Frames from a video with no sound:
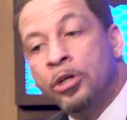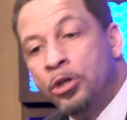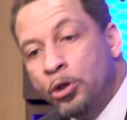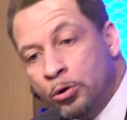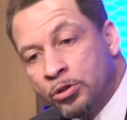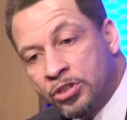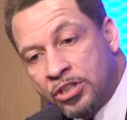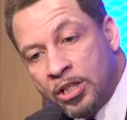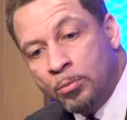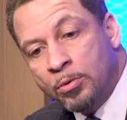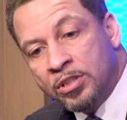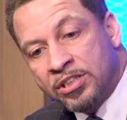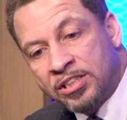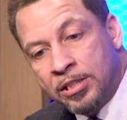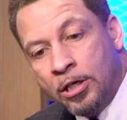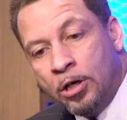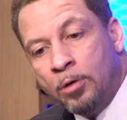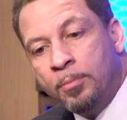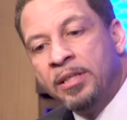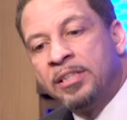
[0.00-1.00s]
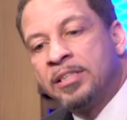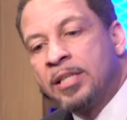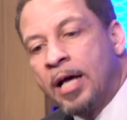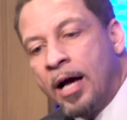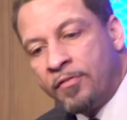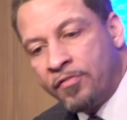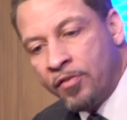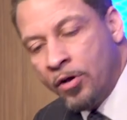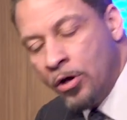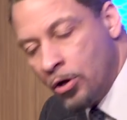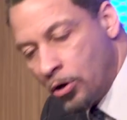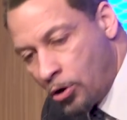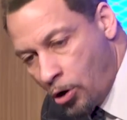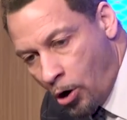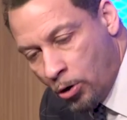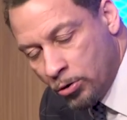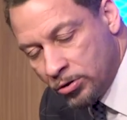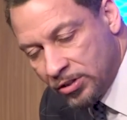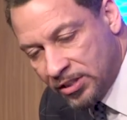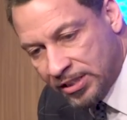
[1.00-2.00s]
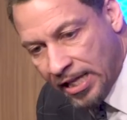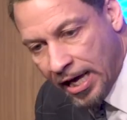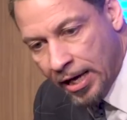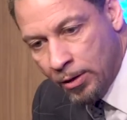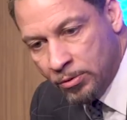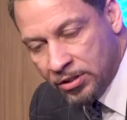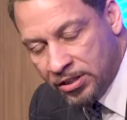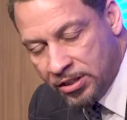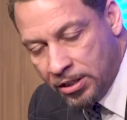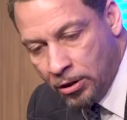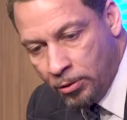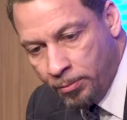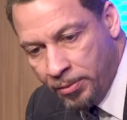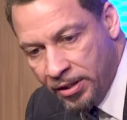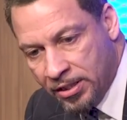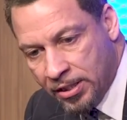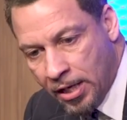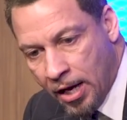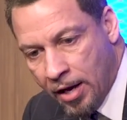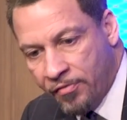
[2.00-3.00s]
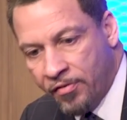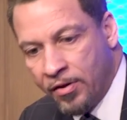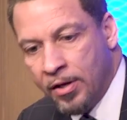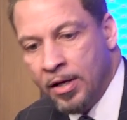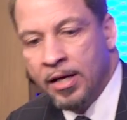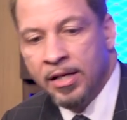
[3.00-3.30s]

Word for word: Houston would still be tough. Golden State would still be tough.